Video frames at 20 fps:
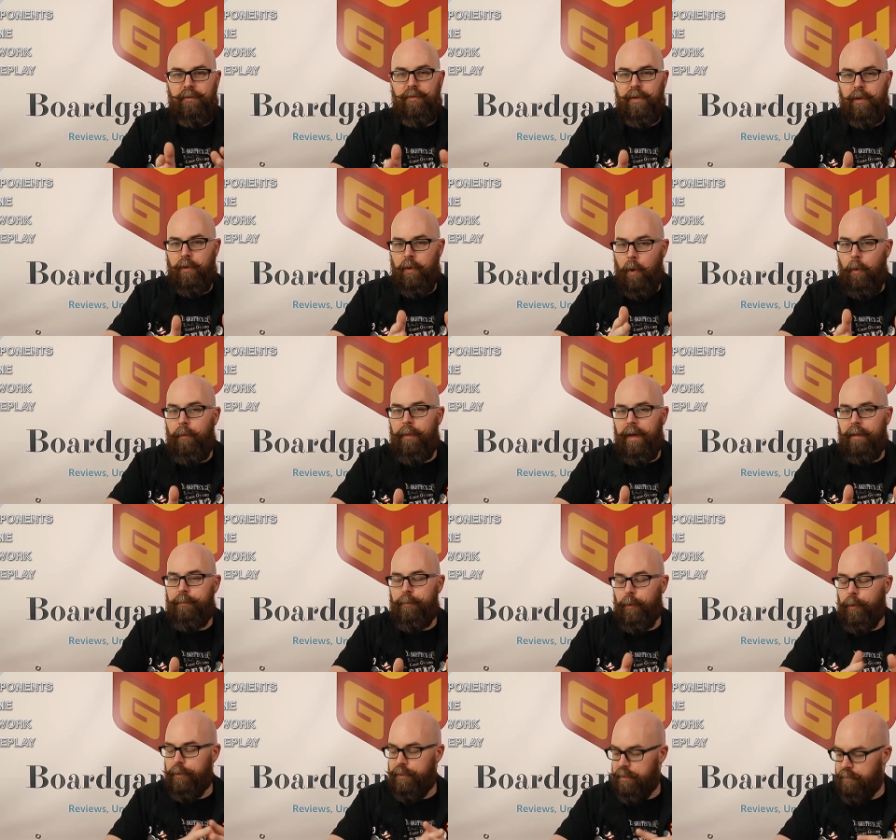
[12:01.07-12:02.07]
if you know that
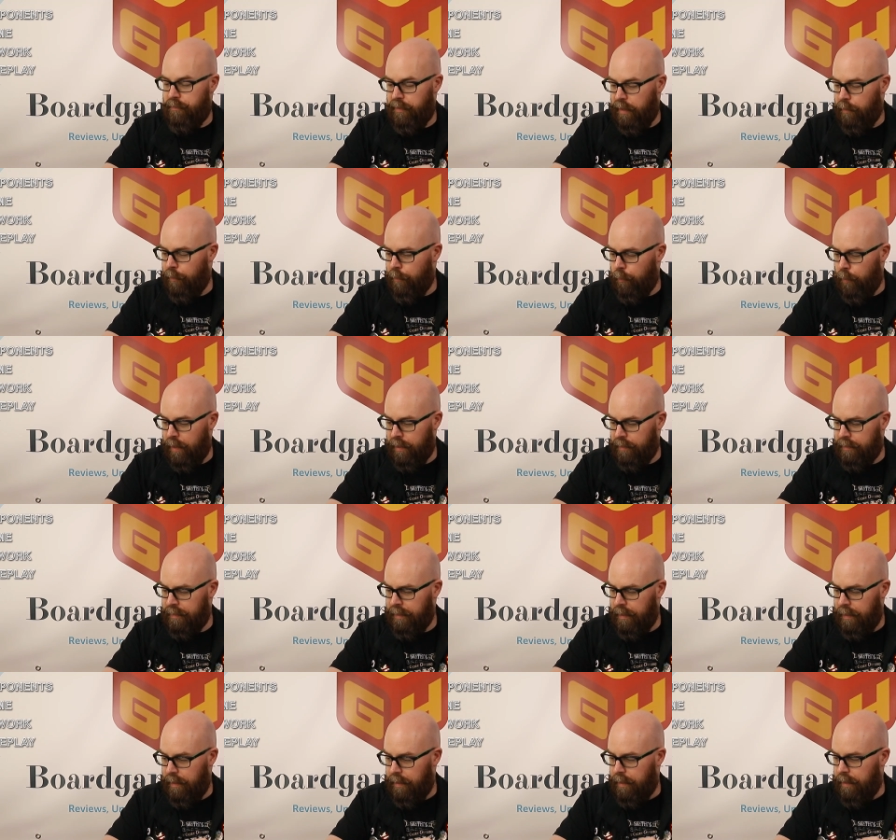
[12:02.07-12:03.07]
person very well.